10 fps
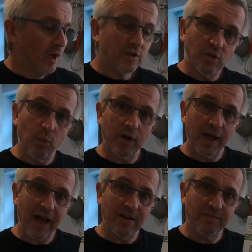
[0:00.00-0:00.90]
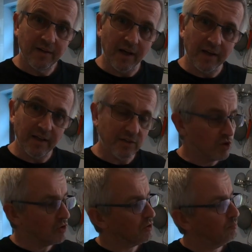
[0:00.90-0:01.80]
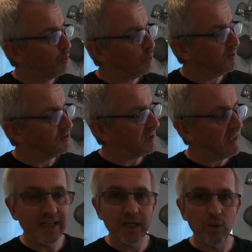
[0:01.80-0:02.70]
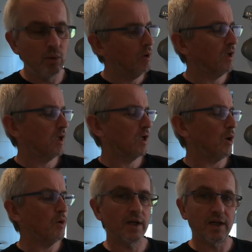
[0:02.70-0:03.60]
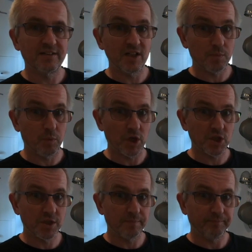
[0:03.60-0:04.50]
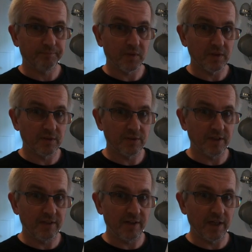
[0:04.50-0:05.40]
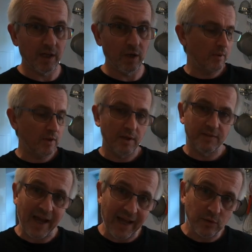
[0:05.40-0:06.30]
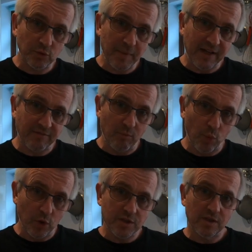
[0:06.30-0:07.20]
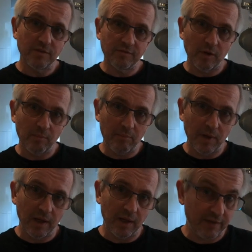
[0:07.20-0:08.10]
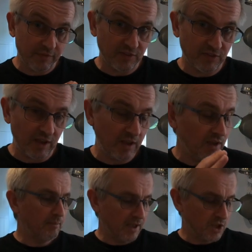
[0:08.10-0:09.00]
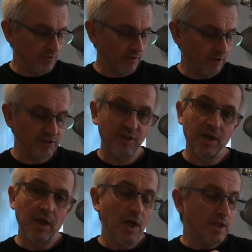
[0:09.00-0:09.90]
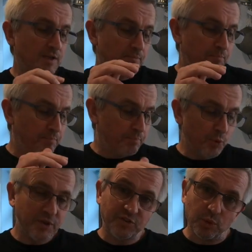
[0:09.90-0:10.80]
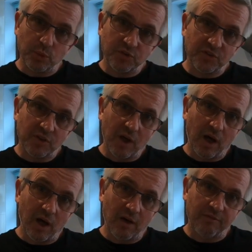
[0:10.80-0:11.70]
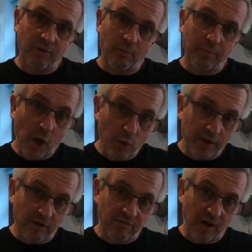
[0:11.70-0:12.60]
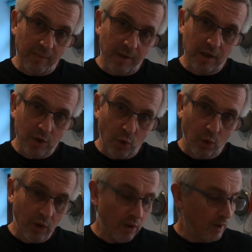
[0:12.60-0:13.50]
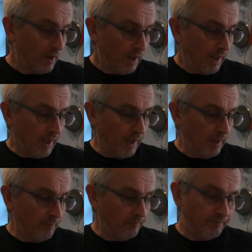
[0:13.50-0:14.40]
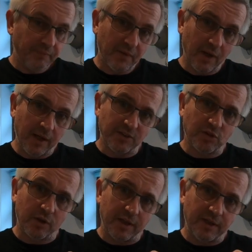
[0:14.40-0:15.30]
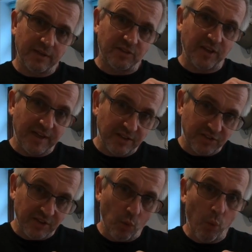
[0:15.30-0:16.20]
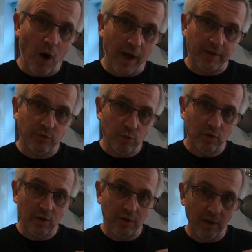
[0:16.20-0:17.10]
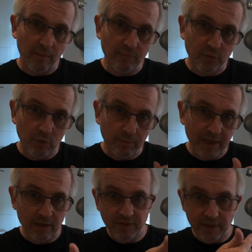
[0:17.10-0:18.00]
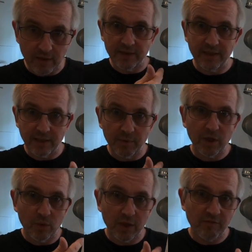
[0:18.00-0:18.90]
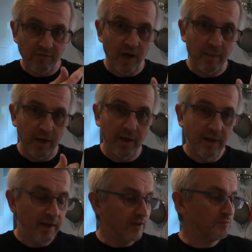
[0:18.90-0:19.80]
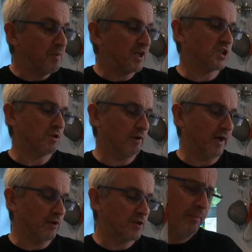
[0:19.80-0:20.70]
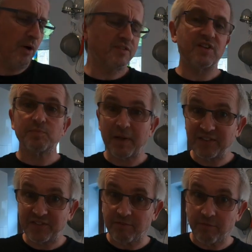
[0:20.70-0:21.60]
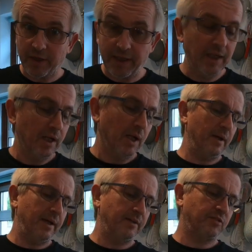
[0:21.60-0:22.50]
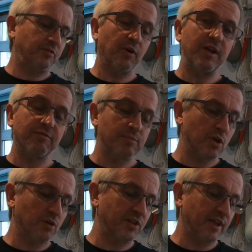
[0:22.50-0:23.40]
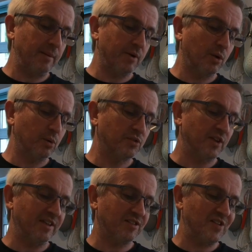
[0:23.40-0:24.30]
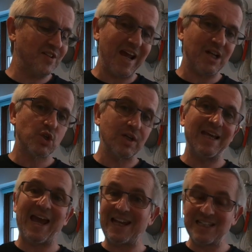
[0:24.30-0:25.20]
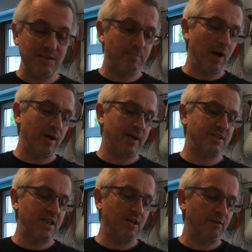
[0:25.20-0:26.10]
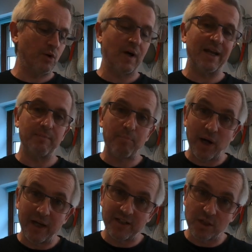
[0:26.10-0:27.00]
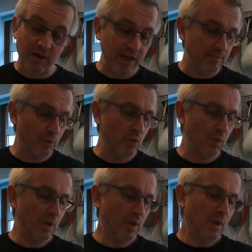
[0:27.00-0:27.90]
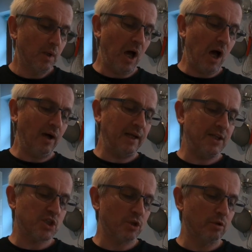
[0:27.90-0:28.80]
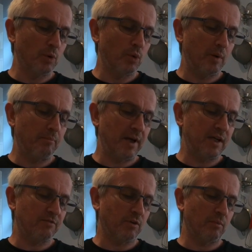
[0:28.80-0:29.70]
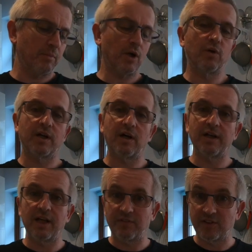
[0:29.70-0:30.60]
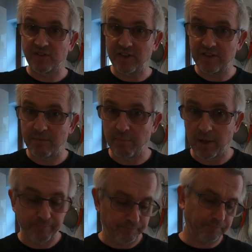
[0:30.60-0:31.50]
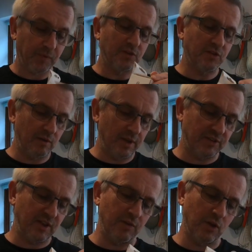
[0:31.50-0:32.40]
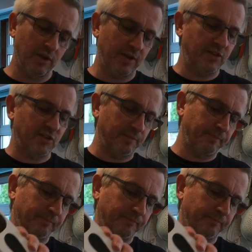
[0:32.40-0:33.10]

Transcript: So what I have done is bought this eco coconut dish brush to give it a go. The handle's made from wood from FSC managed forest. The bristles are from coconut fiber core, and it's got a stainless steel wire through the middle of it that the coconut fiber is meshed around. Obviously it's plastic free, it's free from toxic chemicals, it's naturally antibacterial and biodegradable, highly durable, and made from coconut and FSC timber. So let's have a look at this.